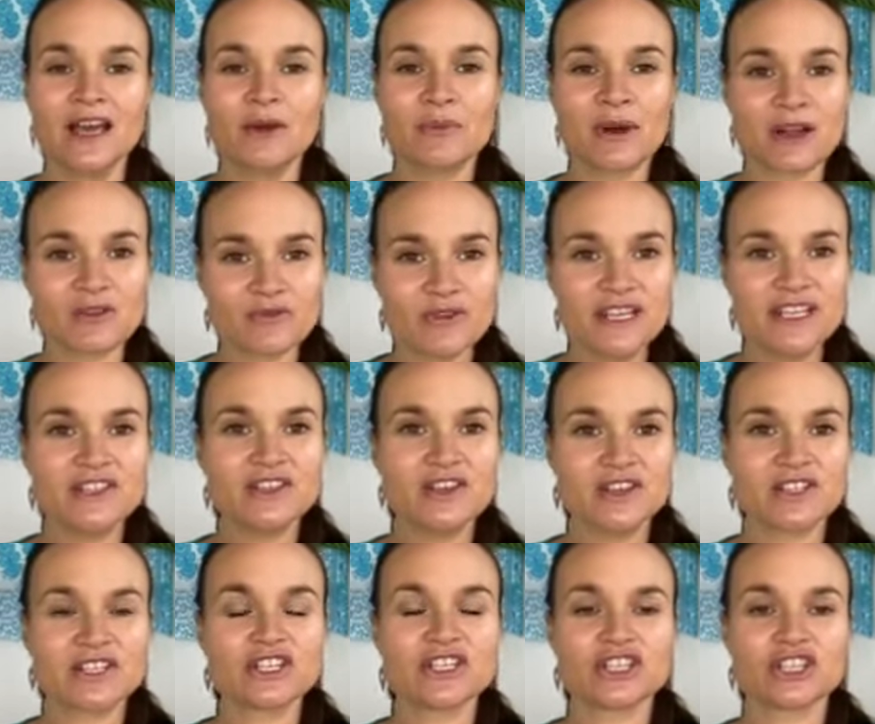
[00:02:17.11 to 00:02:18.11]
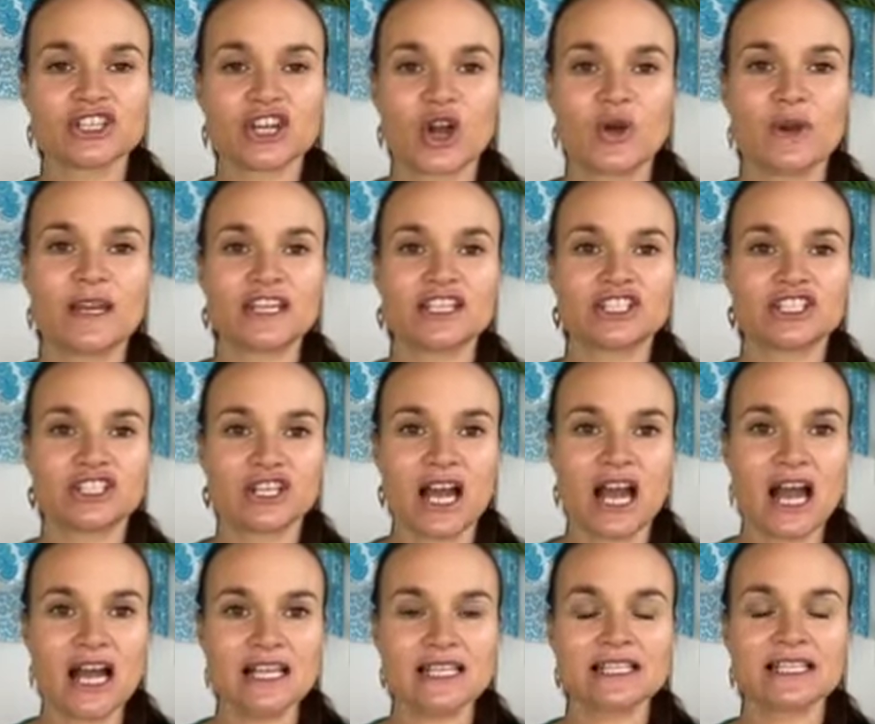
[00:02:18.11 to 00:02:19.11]
But research is showing
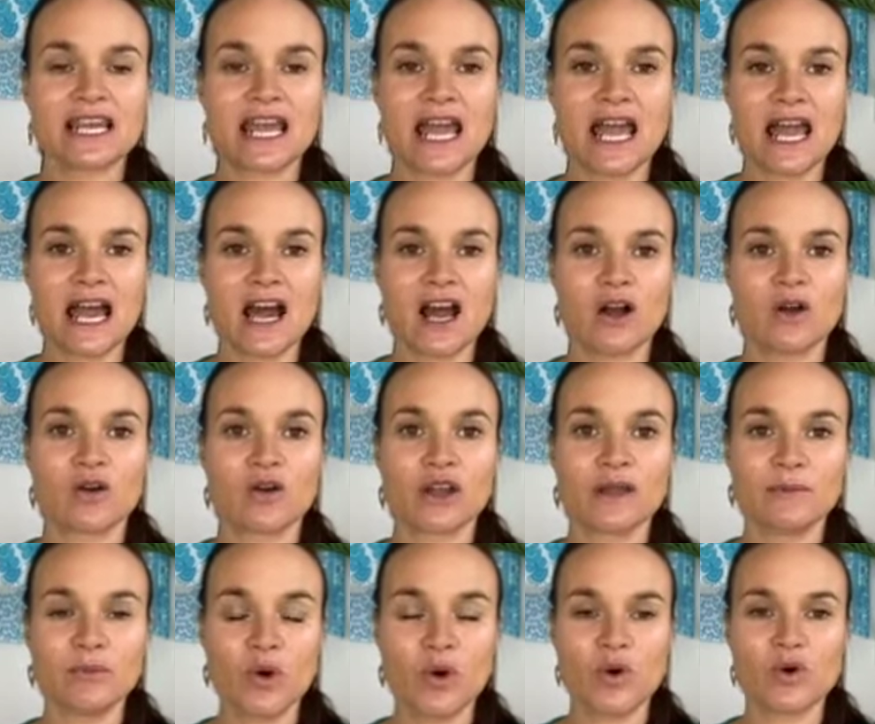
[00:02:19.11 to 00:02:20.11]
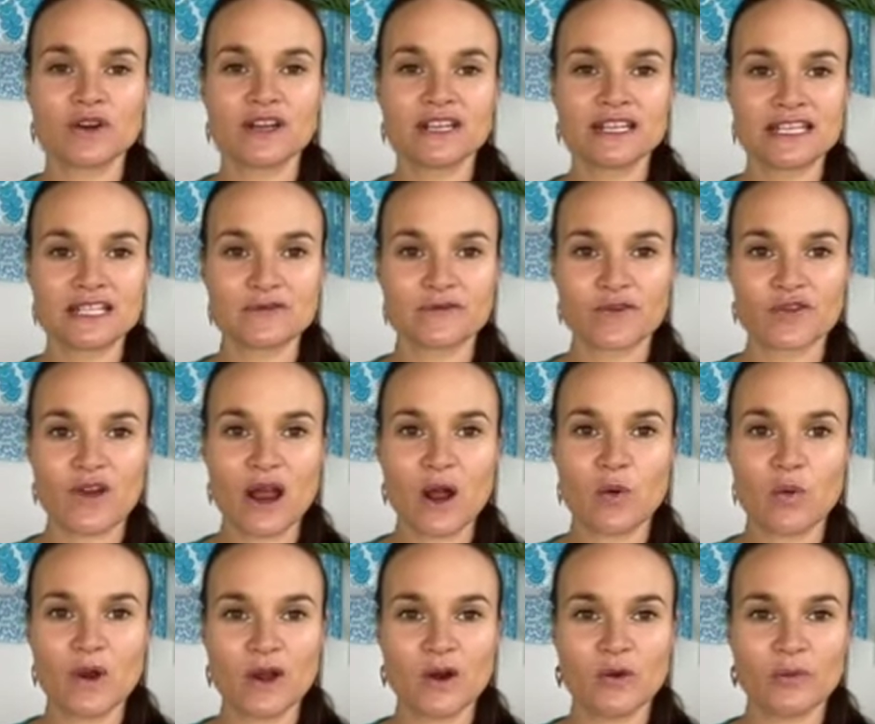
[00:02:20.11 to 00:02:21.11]
just how important it is for
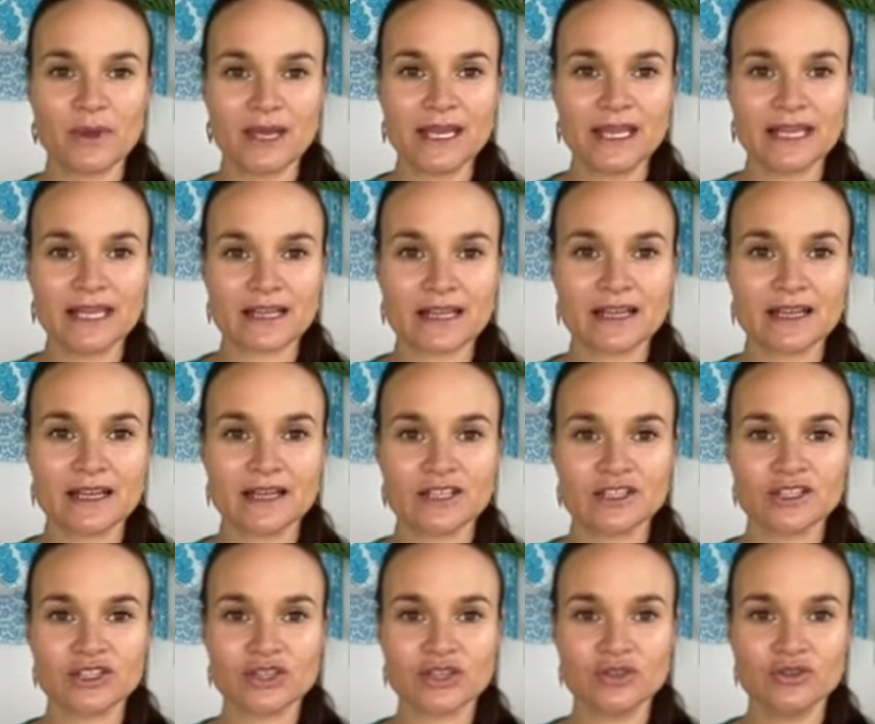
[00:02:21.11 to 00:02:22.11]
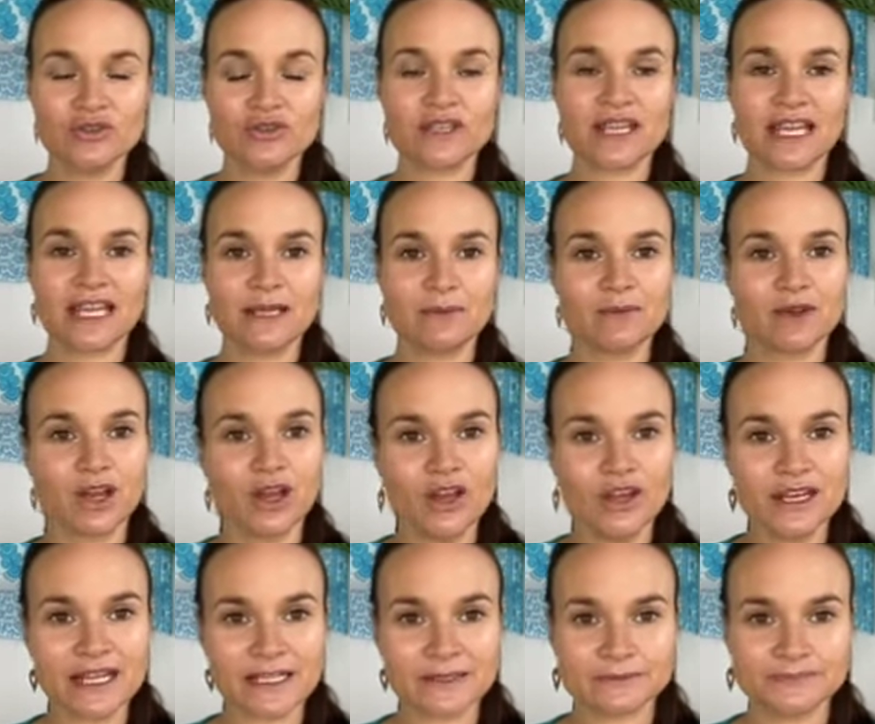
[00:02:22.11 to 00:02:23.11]
our well-being to keep
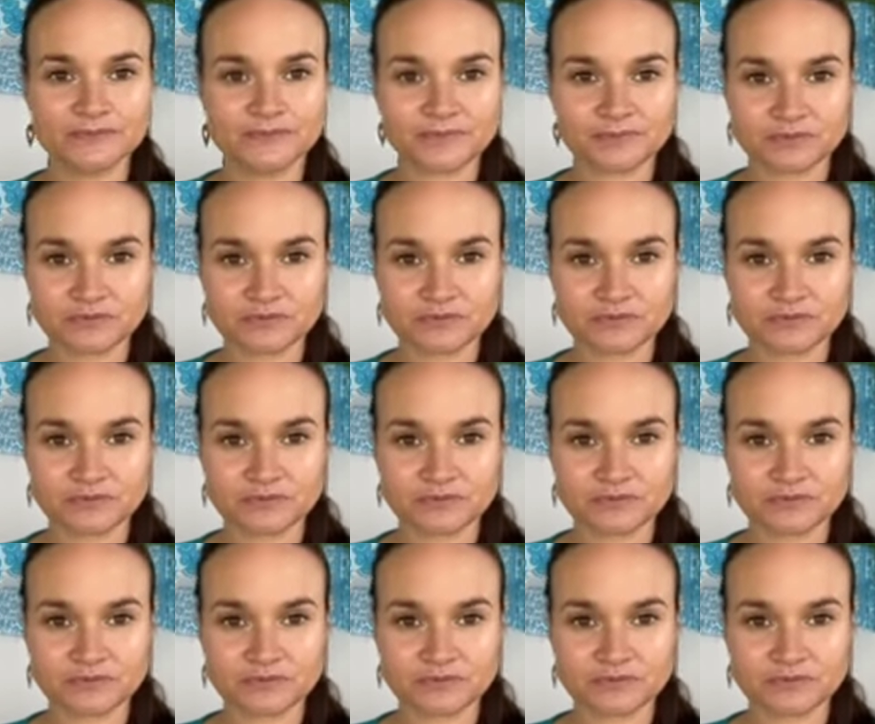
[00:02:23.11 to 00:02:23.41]
learning.